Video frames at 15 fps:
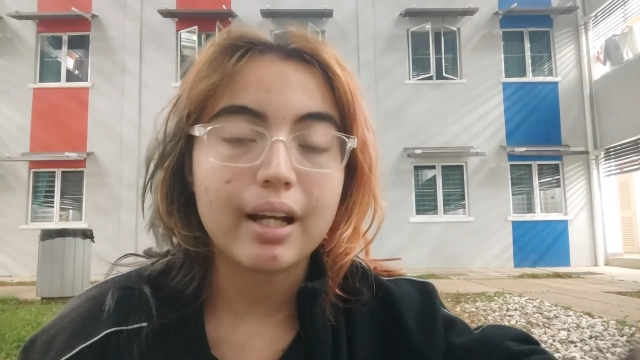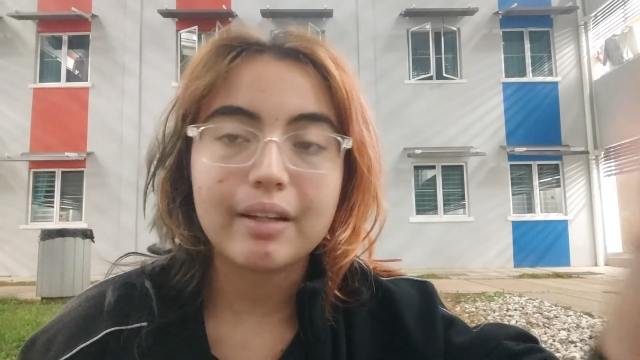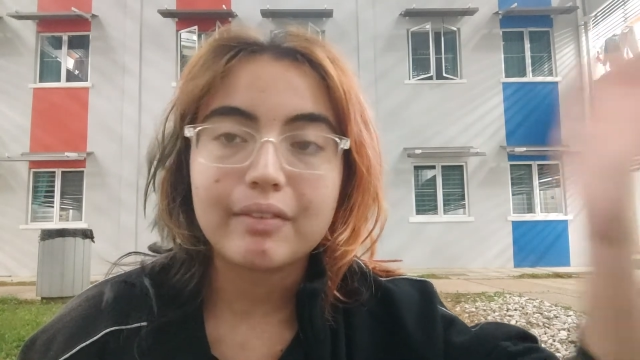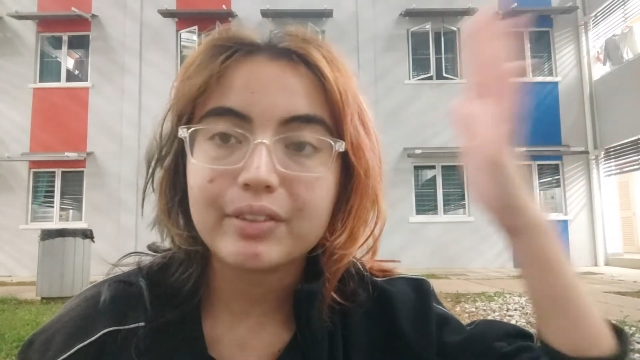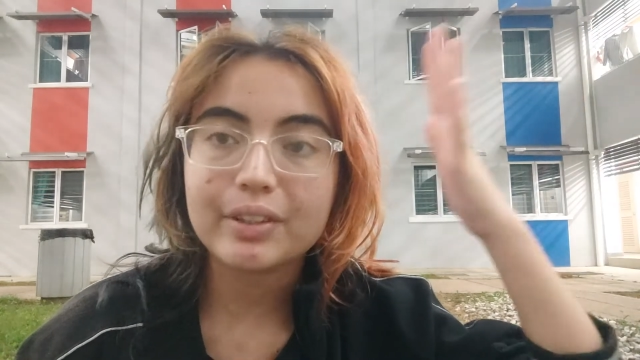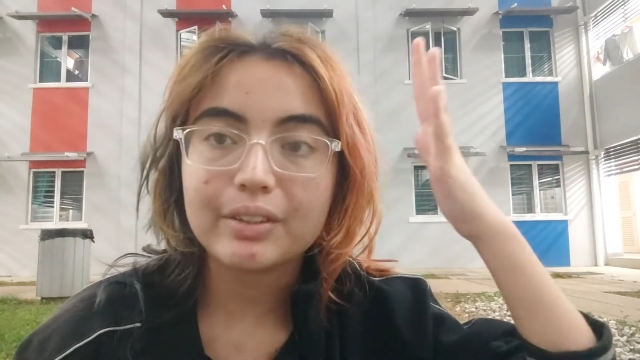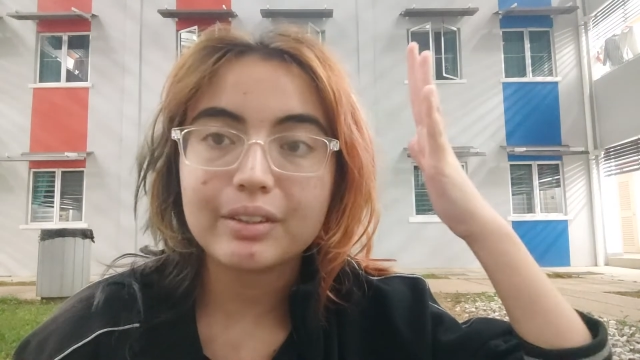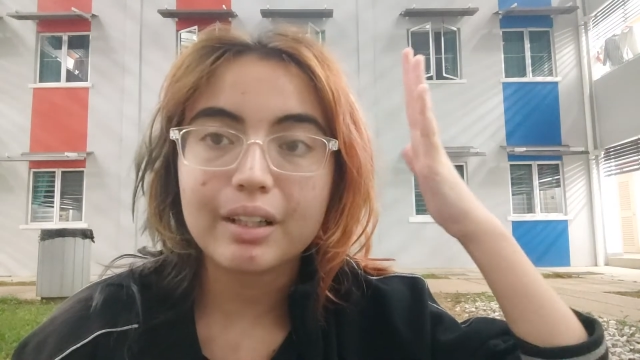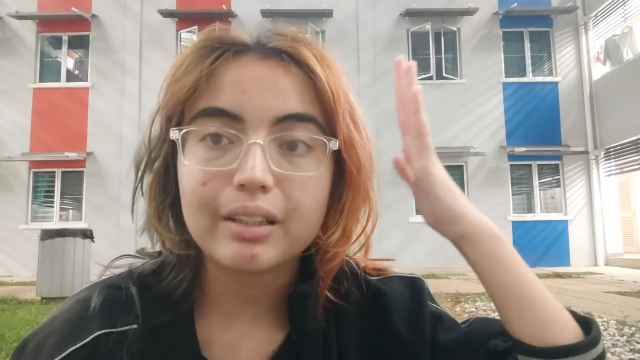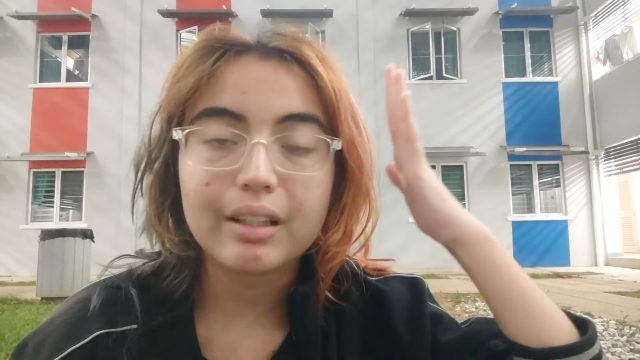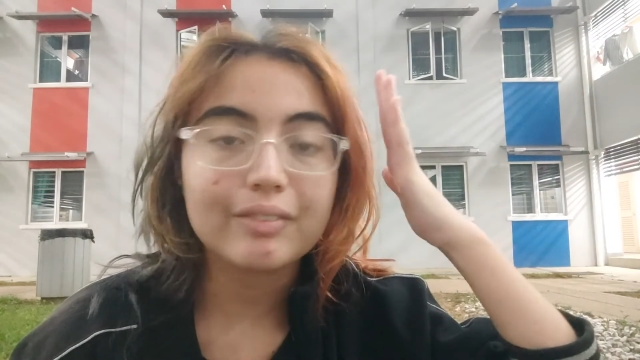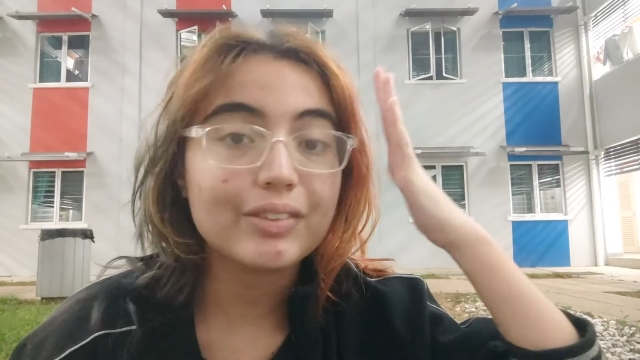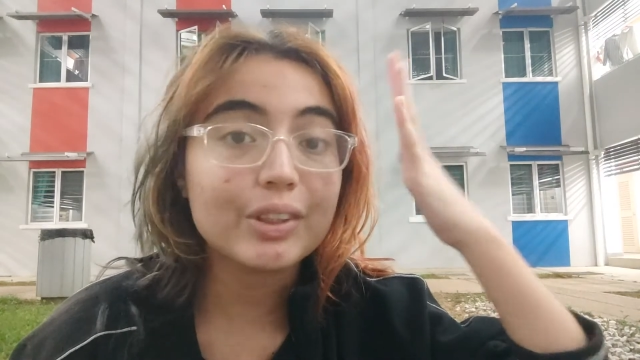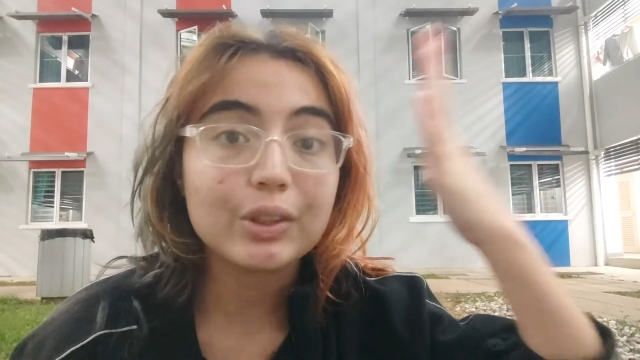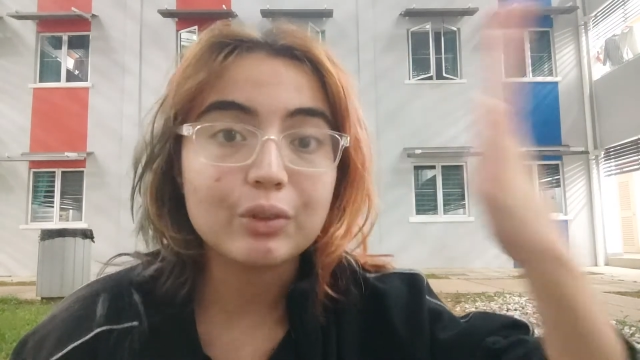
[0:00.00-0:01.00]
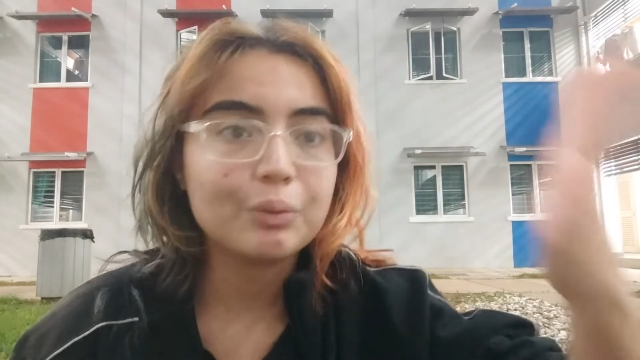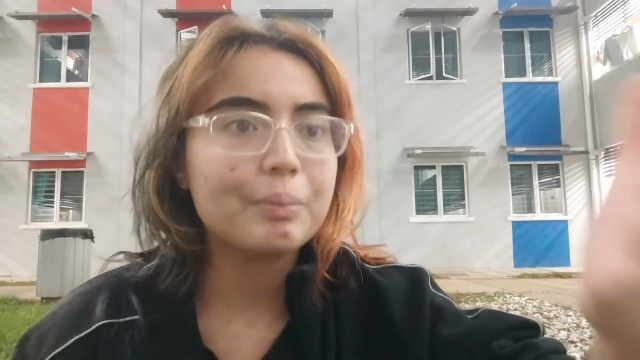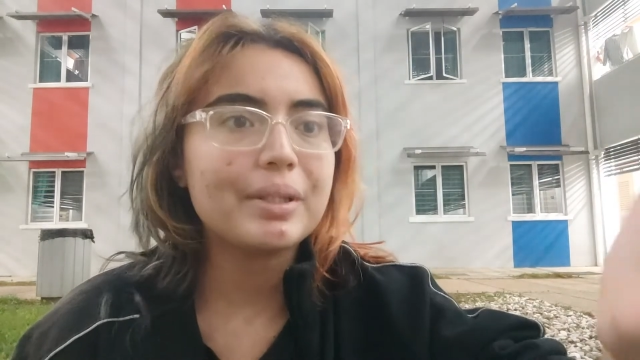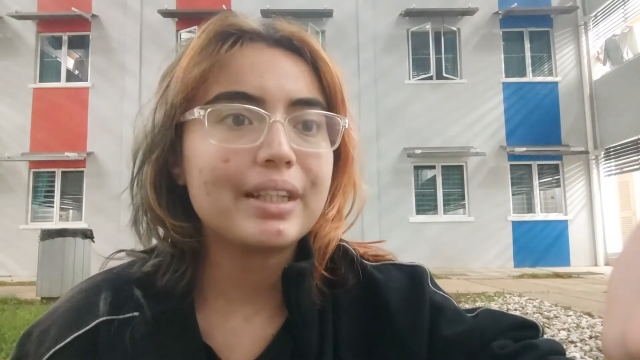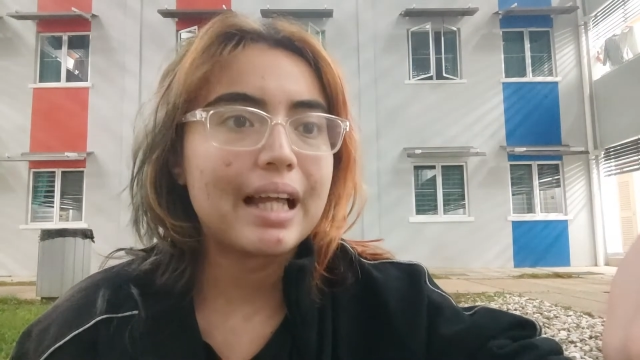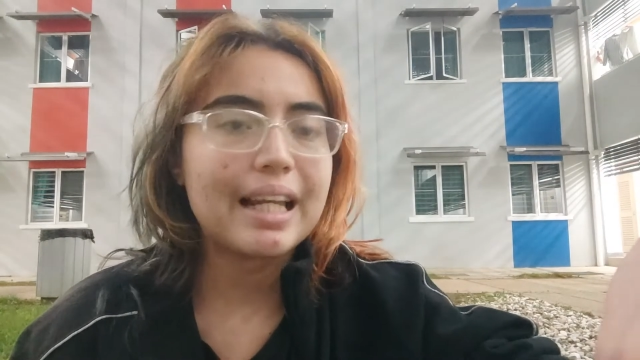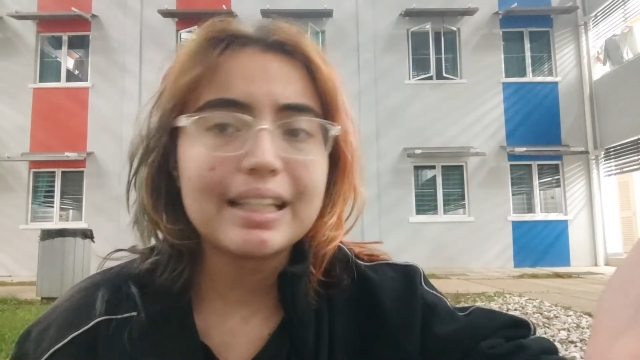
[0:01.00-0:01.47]
I feel
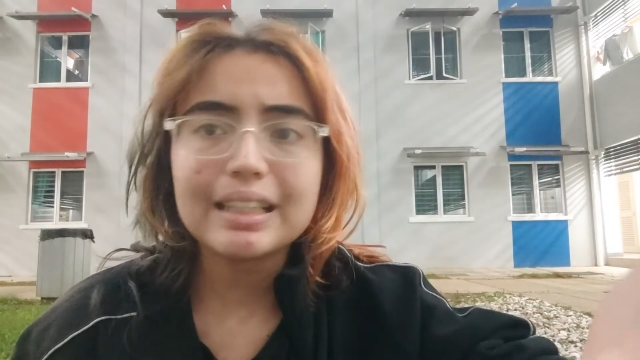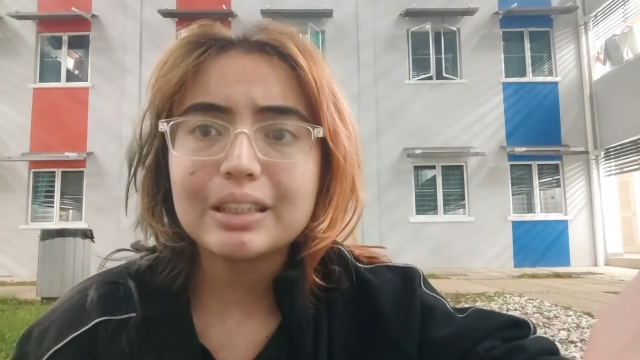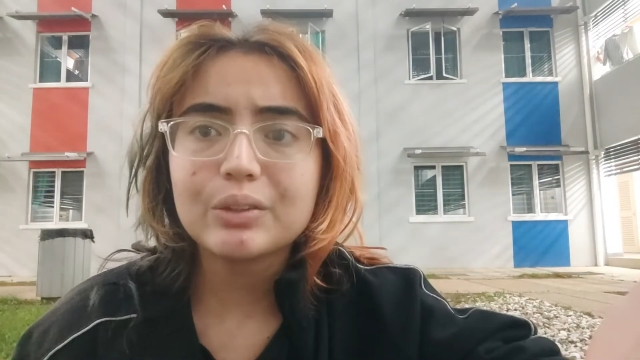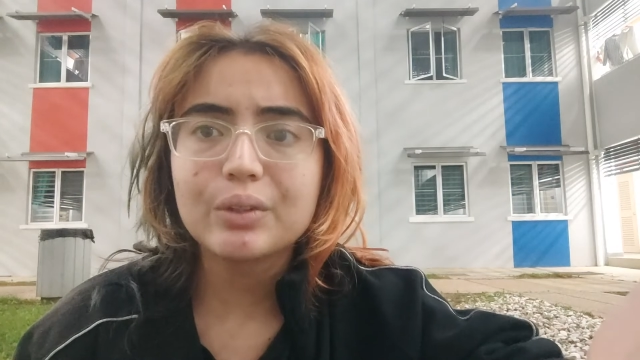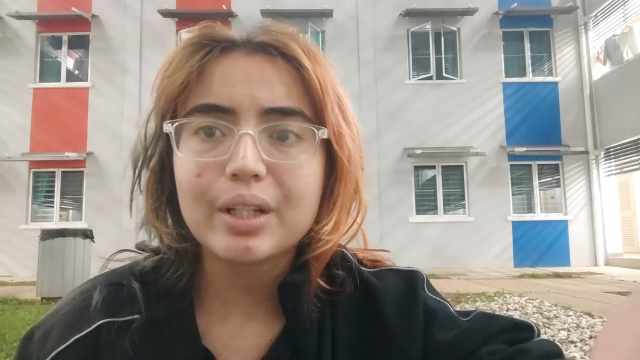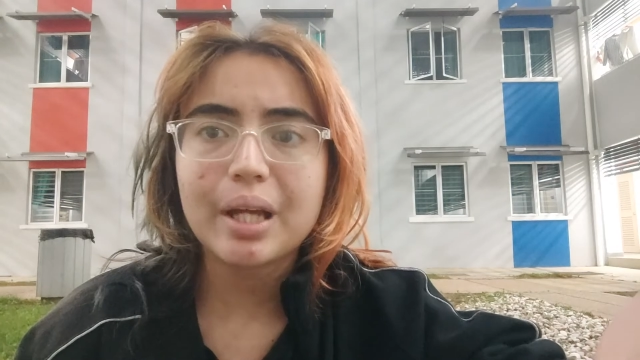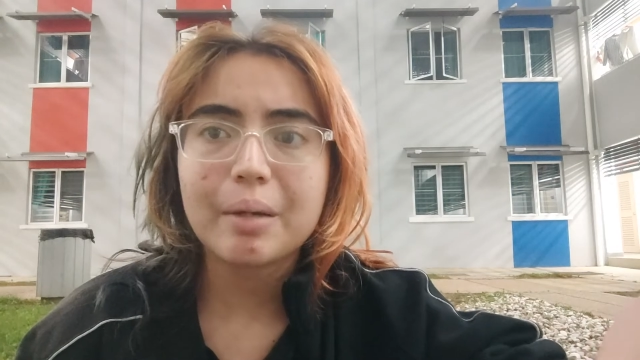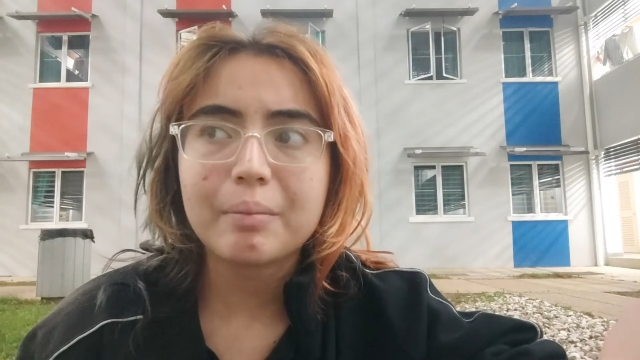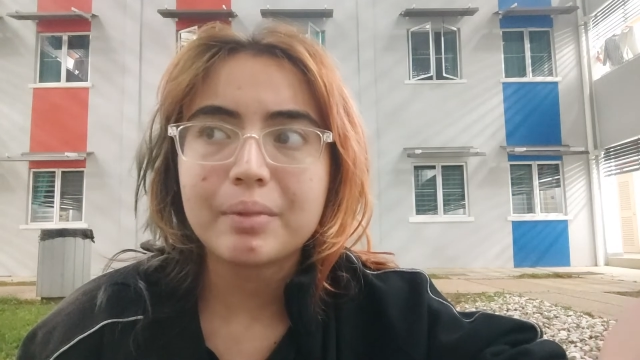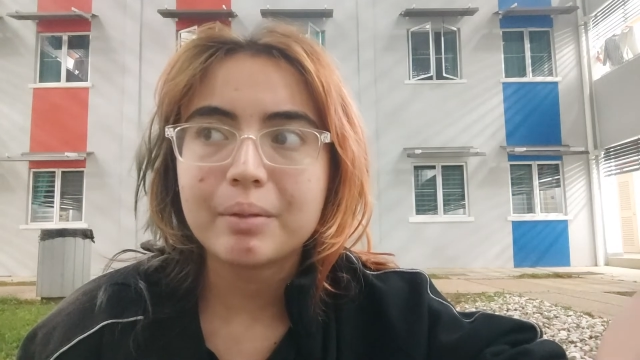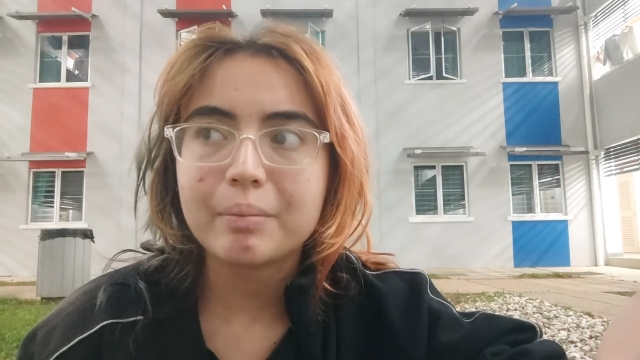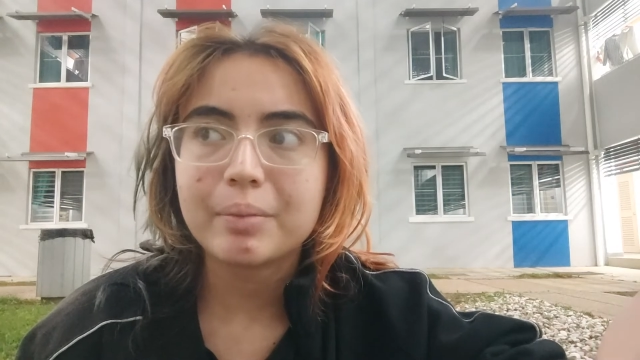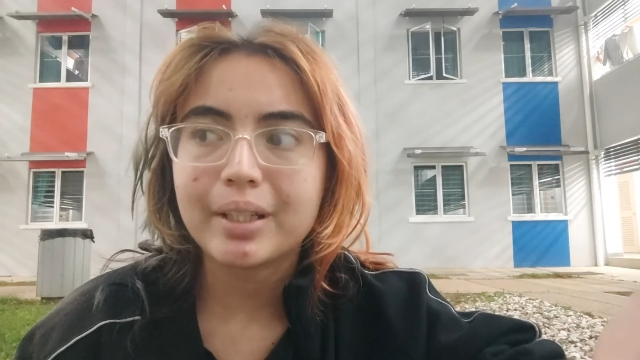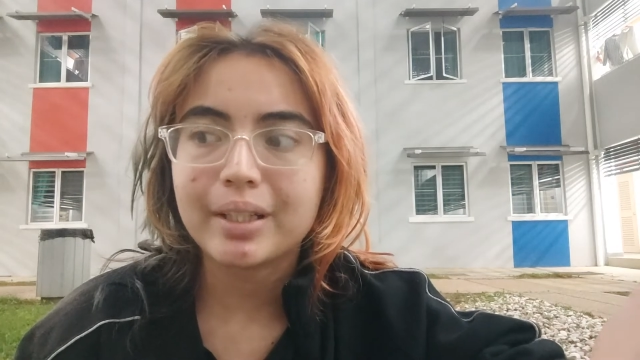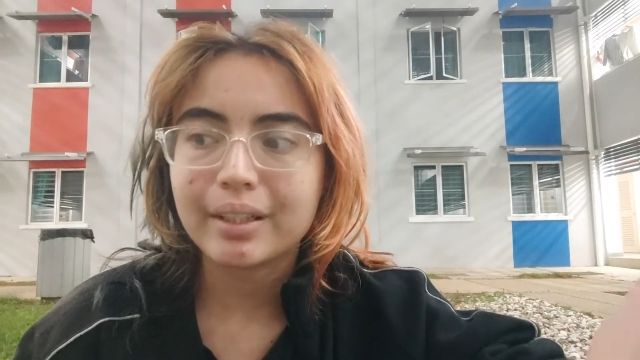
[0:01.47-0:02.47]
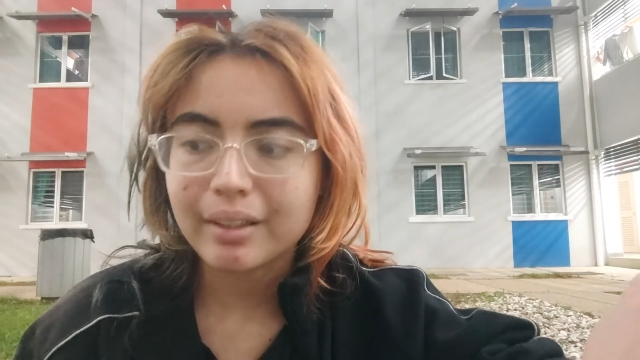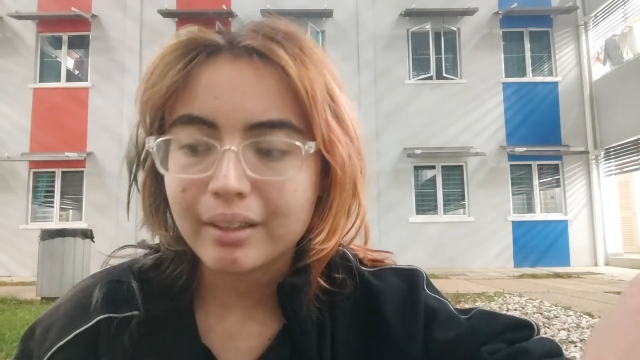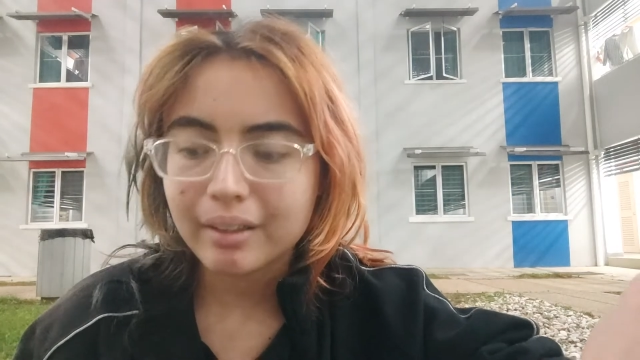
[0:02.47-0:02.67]
stupid telling this to a camera, but